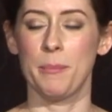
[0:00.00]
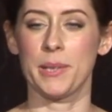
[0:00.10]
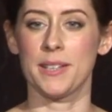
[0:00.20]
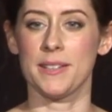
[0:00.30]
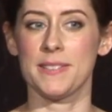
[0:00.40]

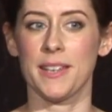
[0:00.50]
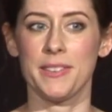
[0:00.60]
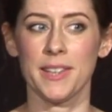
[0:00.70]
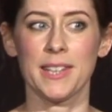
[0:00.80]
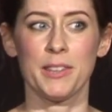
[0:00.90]
because I
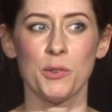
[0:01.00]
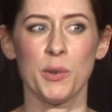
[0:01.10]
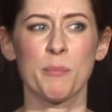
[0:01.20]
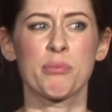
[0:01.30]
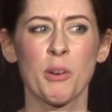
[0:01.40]
think they
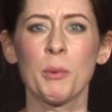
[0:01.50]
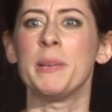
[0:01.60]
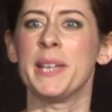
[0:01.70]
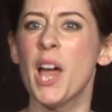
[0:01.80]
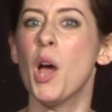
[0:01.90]
thought it
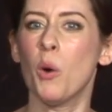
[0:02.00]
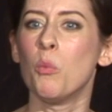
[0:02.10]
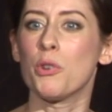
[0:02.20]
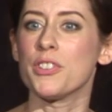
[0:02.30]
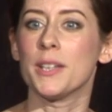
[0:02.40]
probably
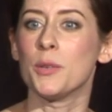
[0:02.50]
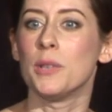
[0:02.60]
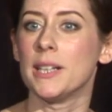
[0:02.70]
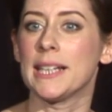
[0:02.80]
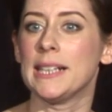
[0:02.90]
wasn't going to
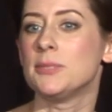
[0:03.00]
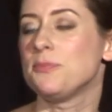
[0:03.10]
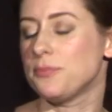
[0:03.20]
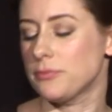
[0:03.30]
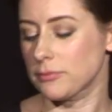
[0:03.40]
work out.
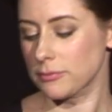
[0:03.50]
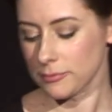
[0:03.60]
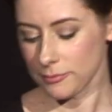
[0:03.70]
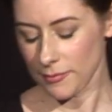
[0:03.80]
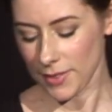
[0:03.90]

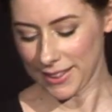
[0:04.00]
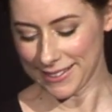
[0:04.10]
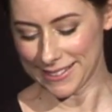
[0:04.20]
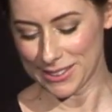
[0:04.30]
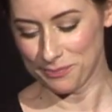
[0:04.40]

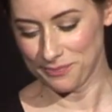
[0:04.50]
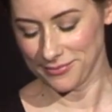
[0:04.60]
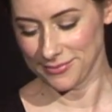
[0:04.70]
And